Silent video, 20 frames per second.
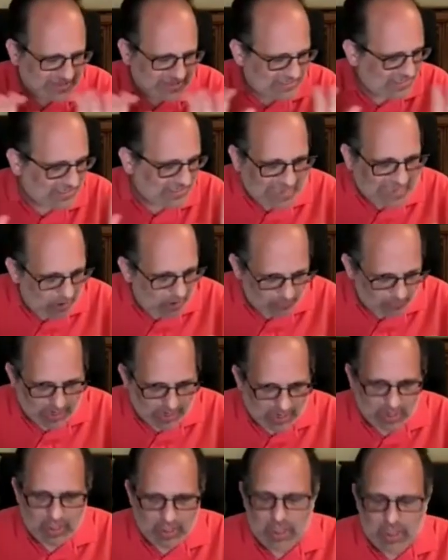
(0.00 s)

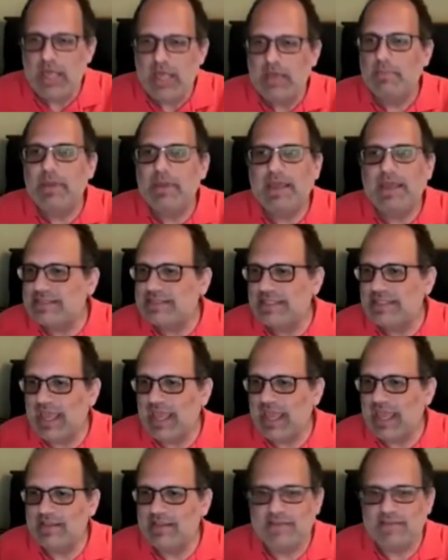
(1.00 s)
astounding because
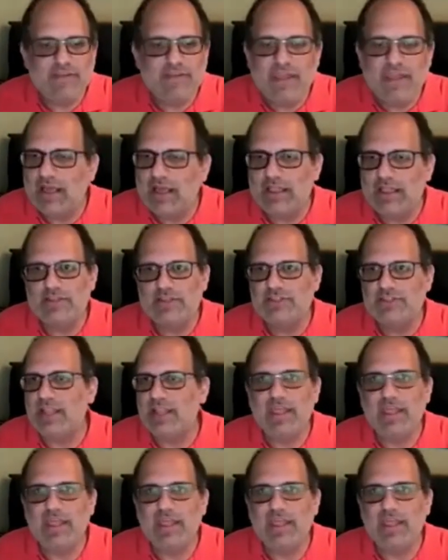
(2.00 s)
they see a collision.